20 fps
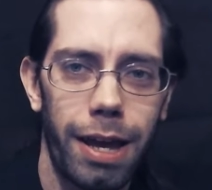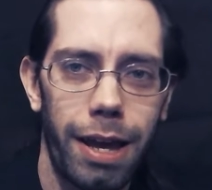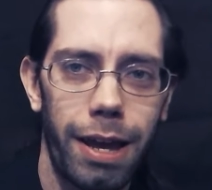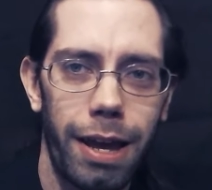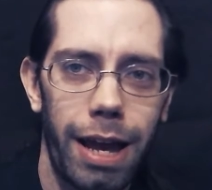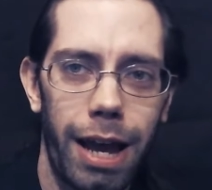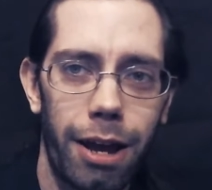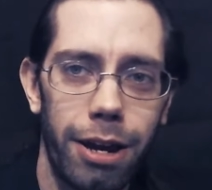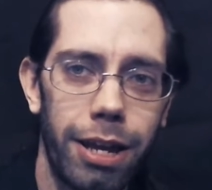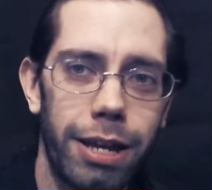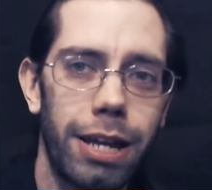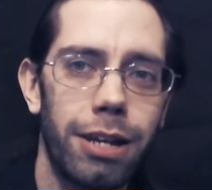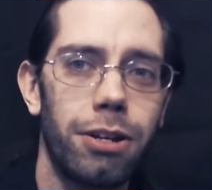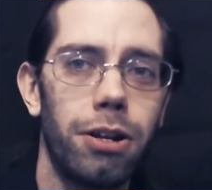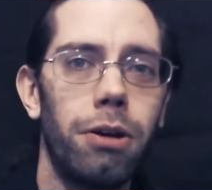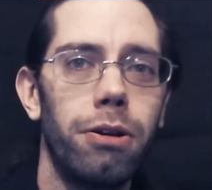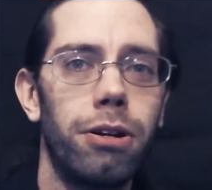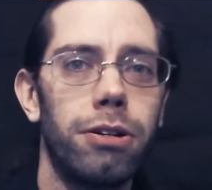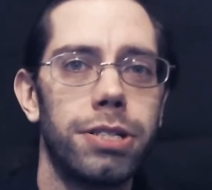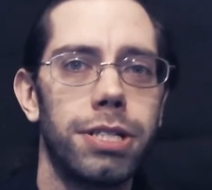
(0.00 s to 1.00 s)
How do you get to
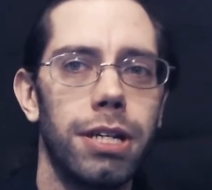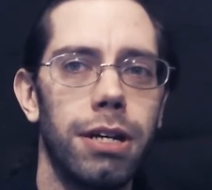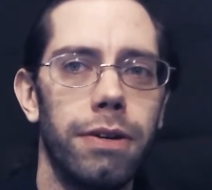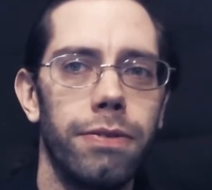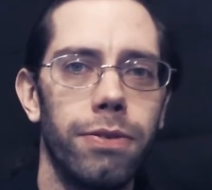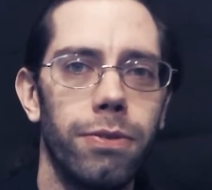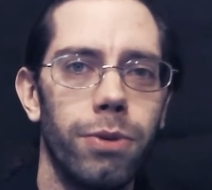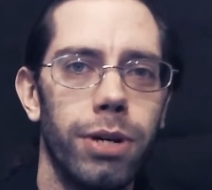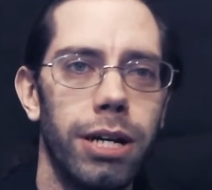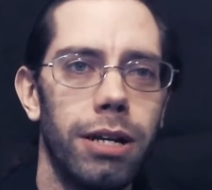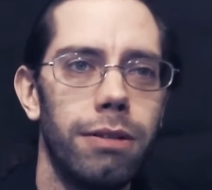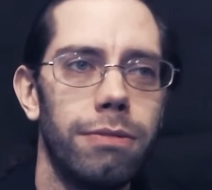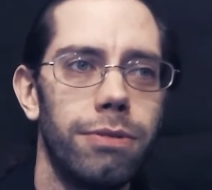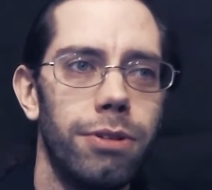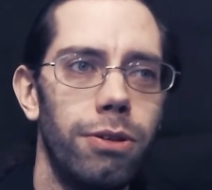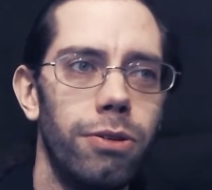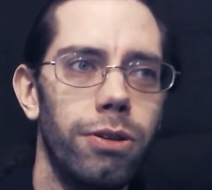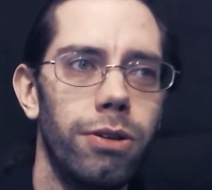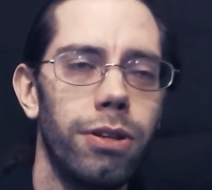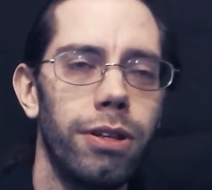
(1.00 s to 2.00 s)
know yourself? Well,
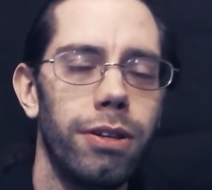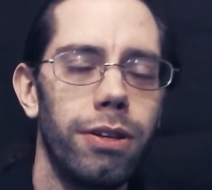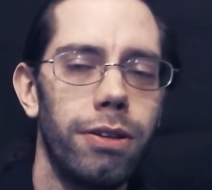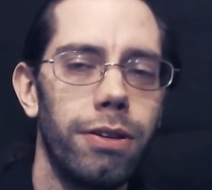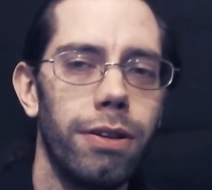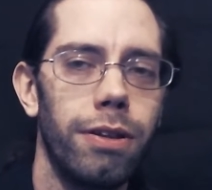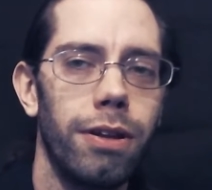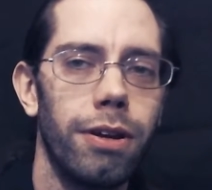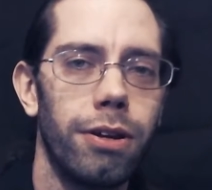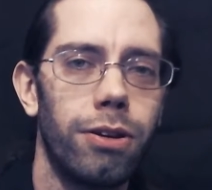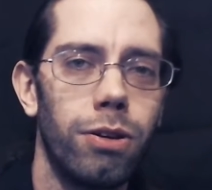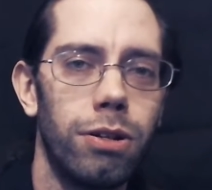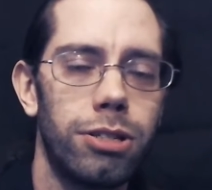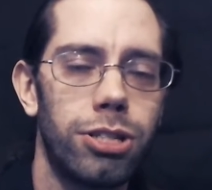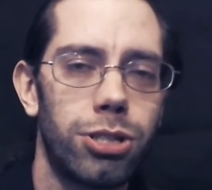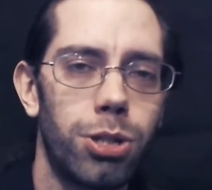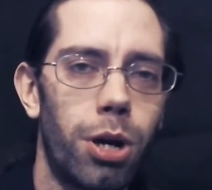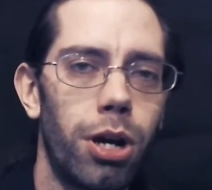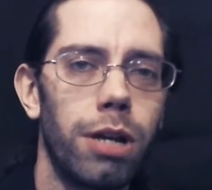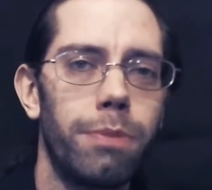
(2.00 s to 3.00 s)
a good
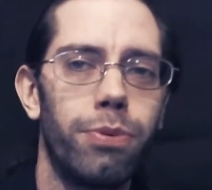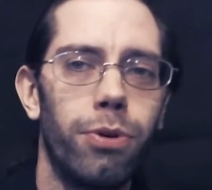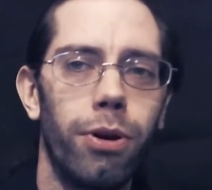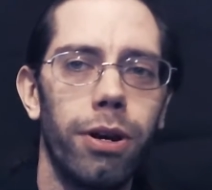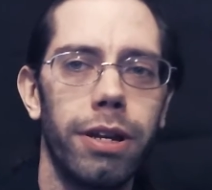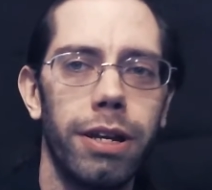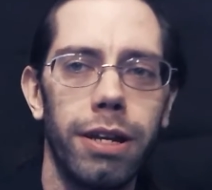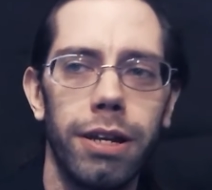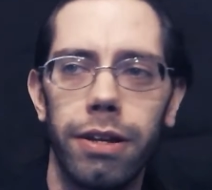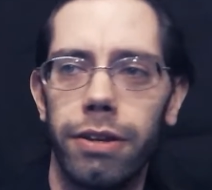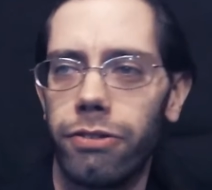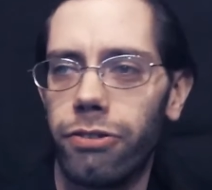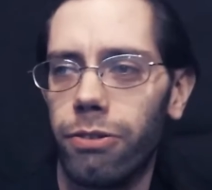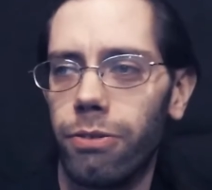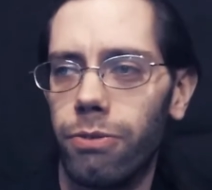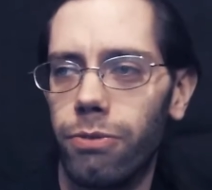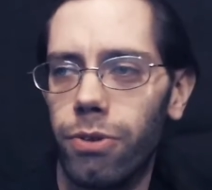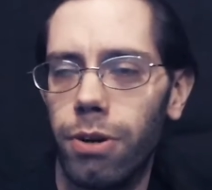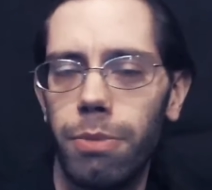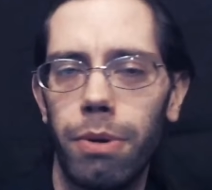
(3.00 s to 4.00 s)
starting point is,
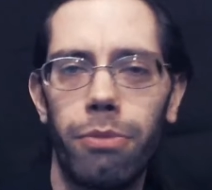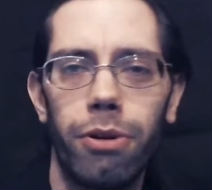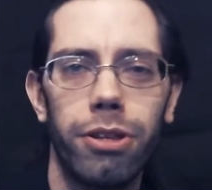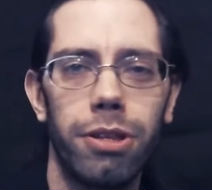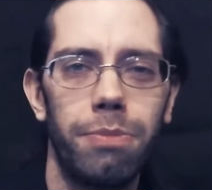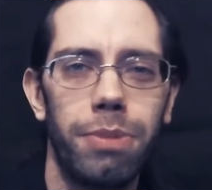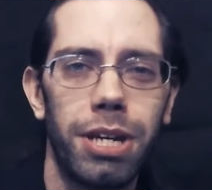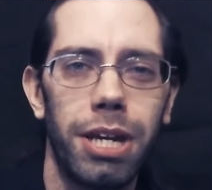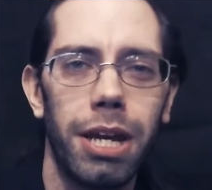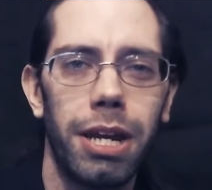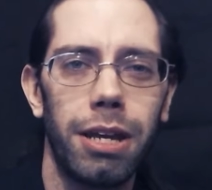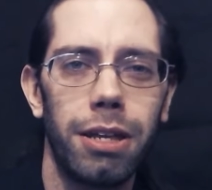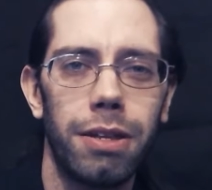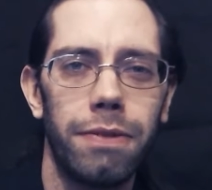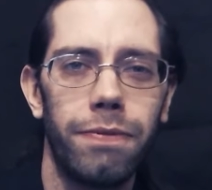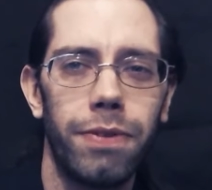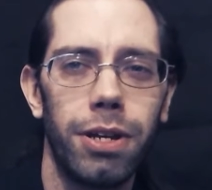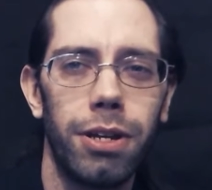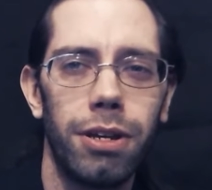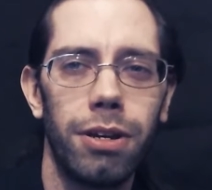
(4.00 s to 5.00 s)
remember at the beginning of the
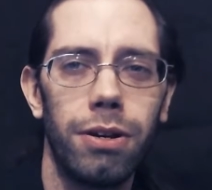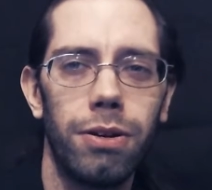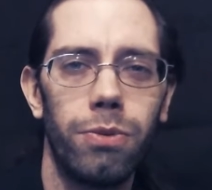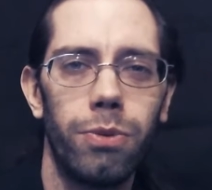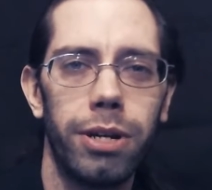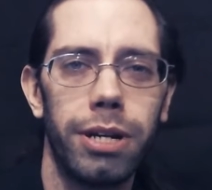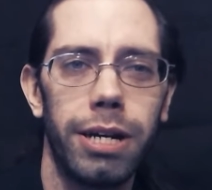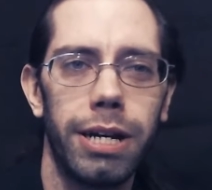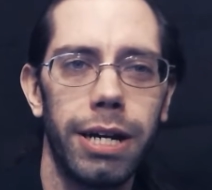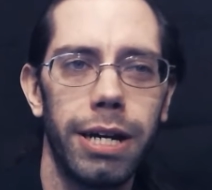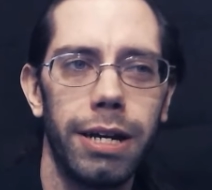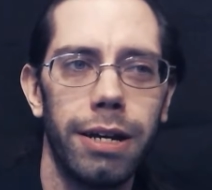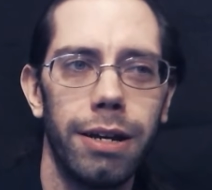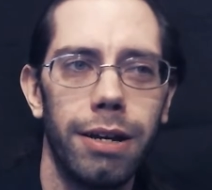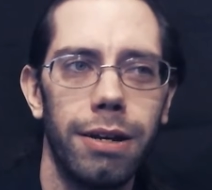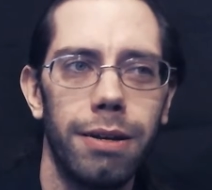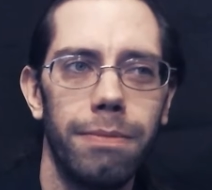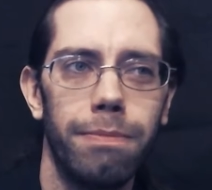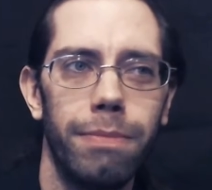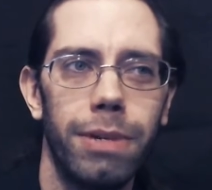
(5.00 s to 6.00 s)
video when
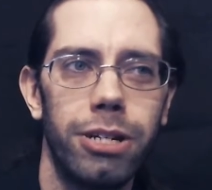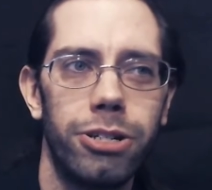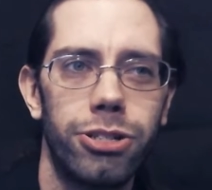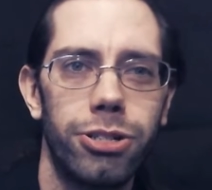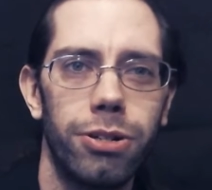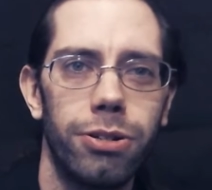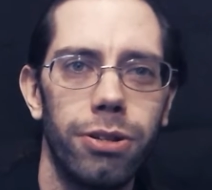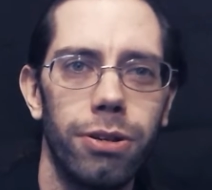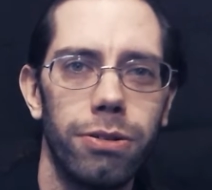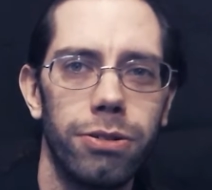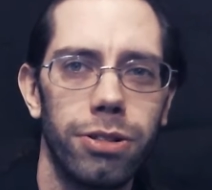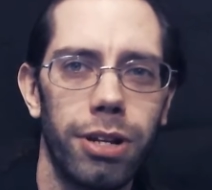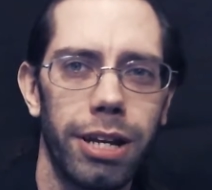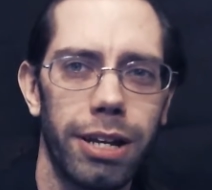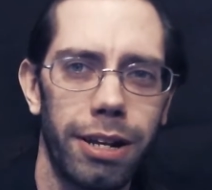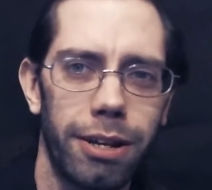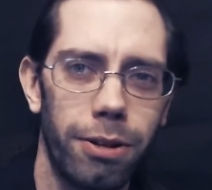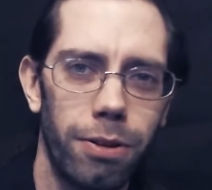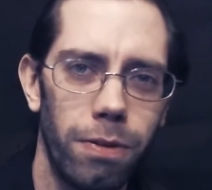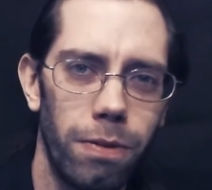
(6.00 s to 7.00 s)
I mentioned those like
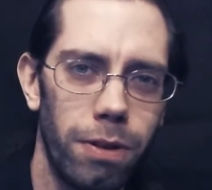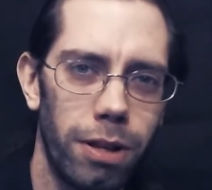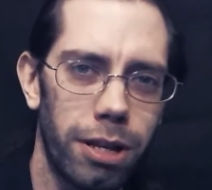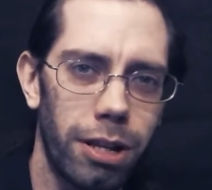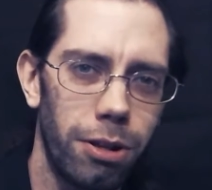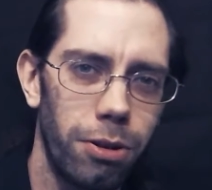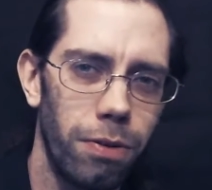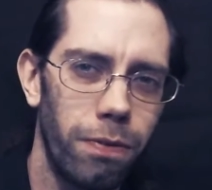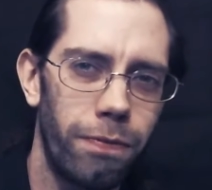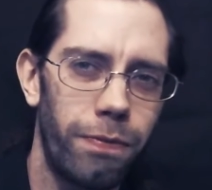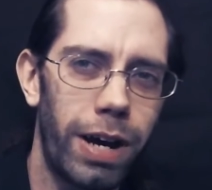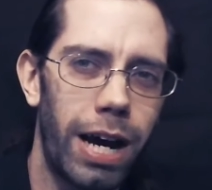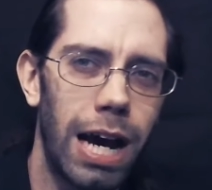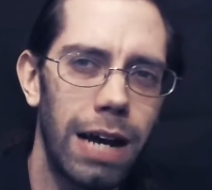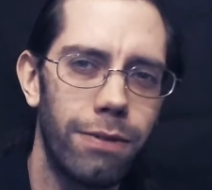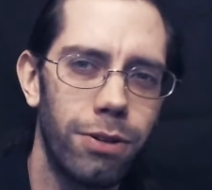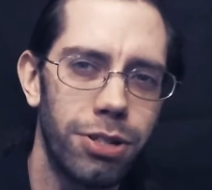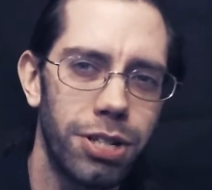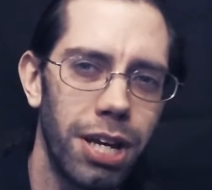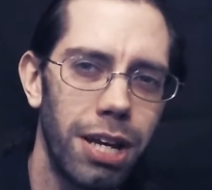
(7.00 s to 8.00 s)
little
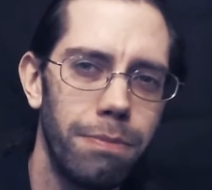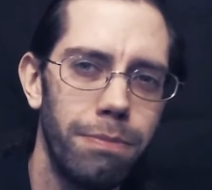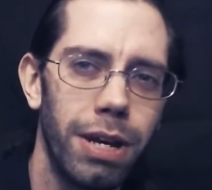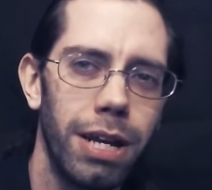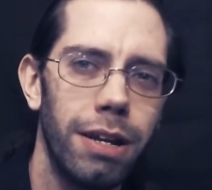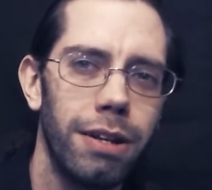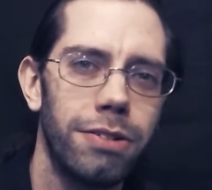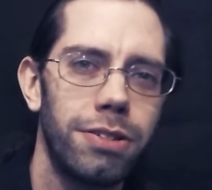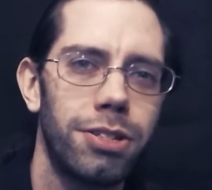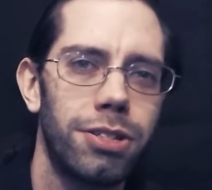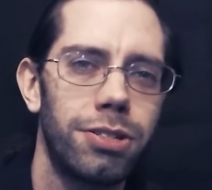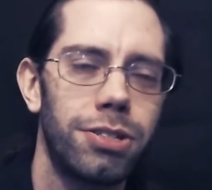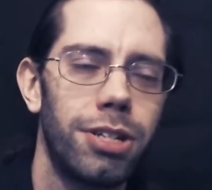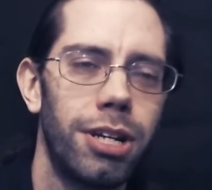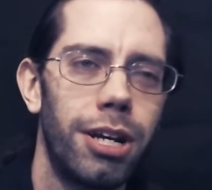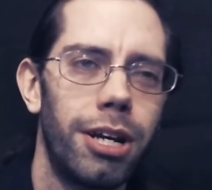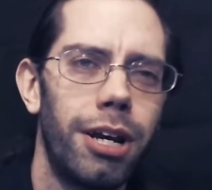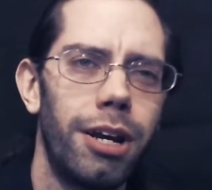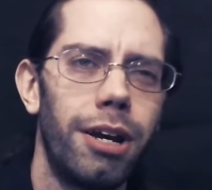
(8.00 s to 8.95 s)
5 or 10 minutes